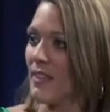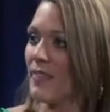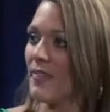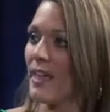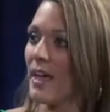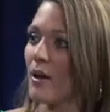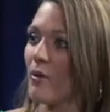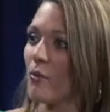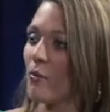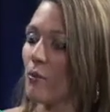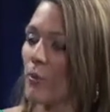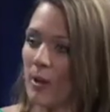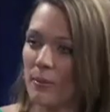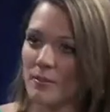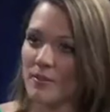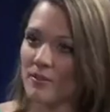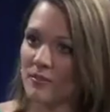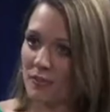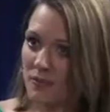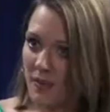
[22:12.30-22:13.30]
that
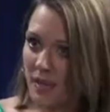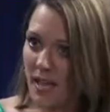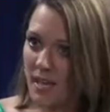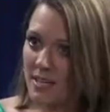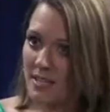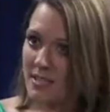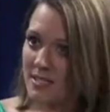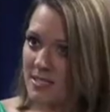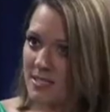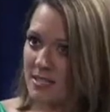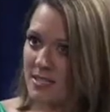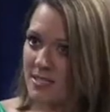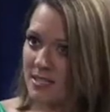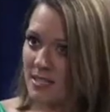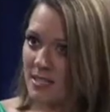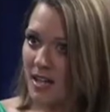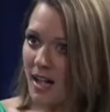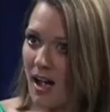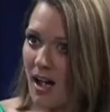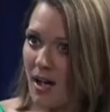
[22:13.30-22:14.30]
women face?
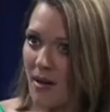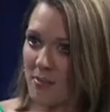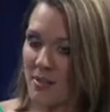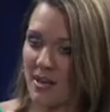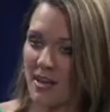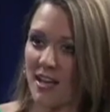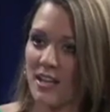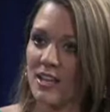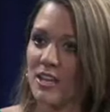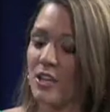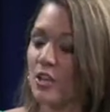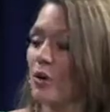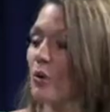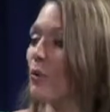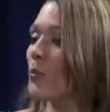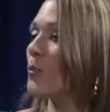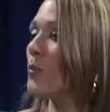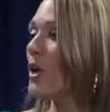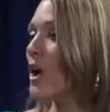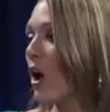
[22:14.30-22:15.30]
Um, and I, you know,
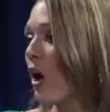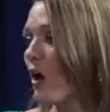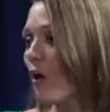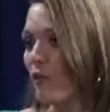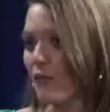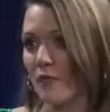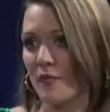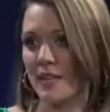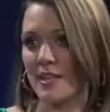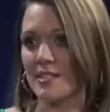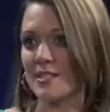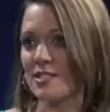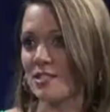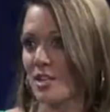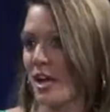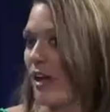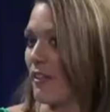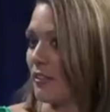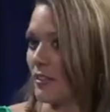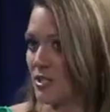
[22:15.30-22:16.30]
we all face
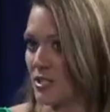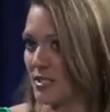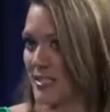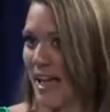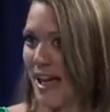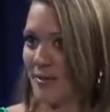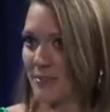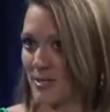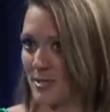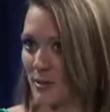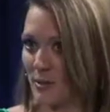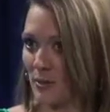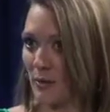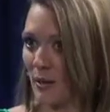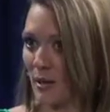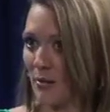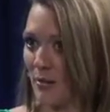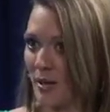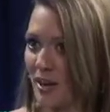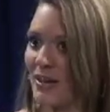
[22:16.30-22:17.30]
challenges,
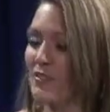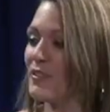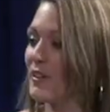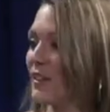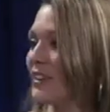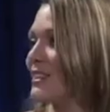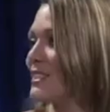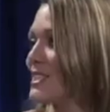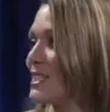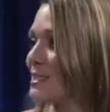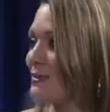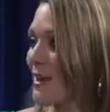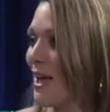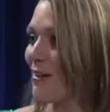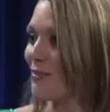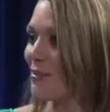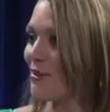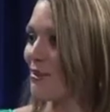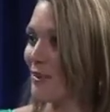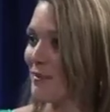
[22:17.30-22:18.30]
absolutely. But I feel like since we
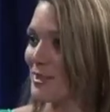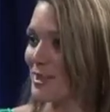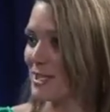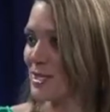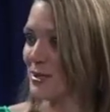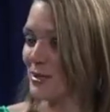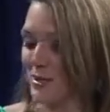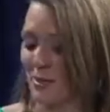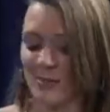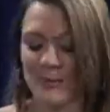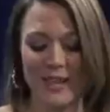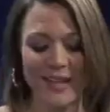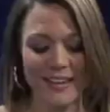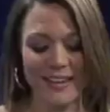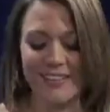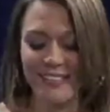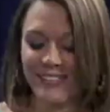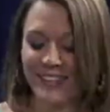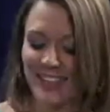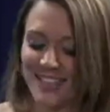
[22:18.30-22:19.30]
have a women's yeah. group, like
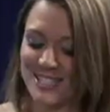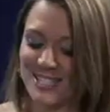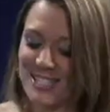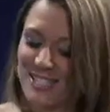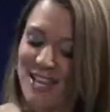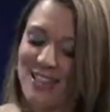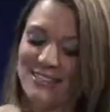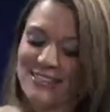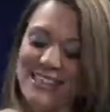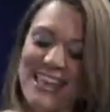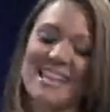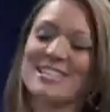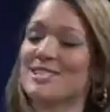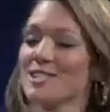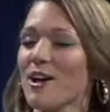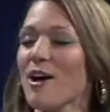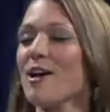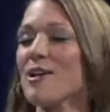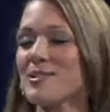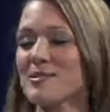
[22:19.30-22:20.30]
yeah. let's let's
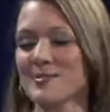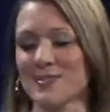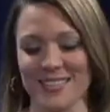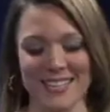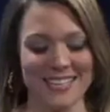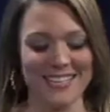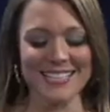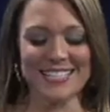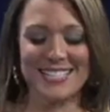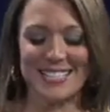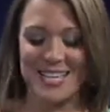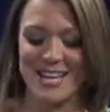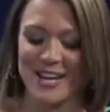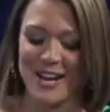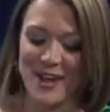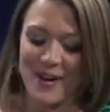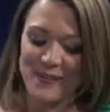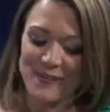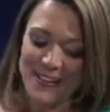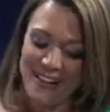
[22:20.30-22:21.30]
own this, you
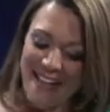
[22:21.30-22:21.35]
know,